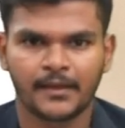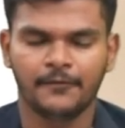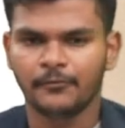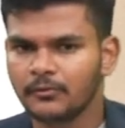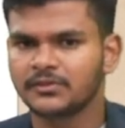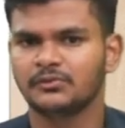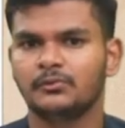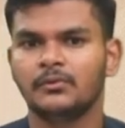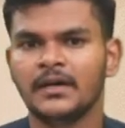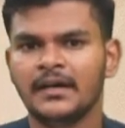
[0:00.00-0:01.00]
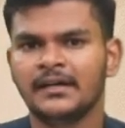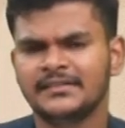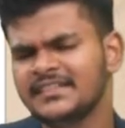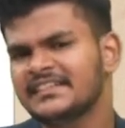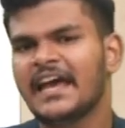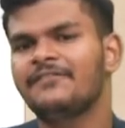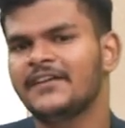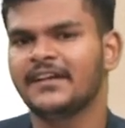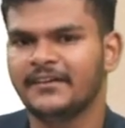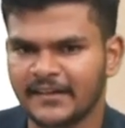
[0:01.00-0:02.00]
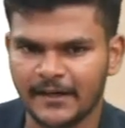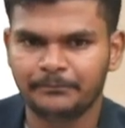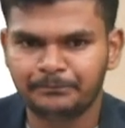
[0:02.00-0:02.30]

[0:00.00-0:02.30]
Okay, folks, so this cafeteria,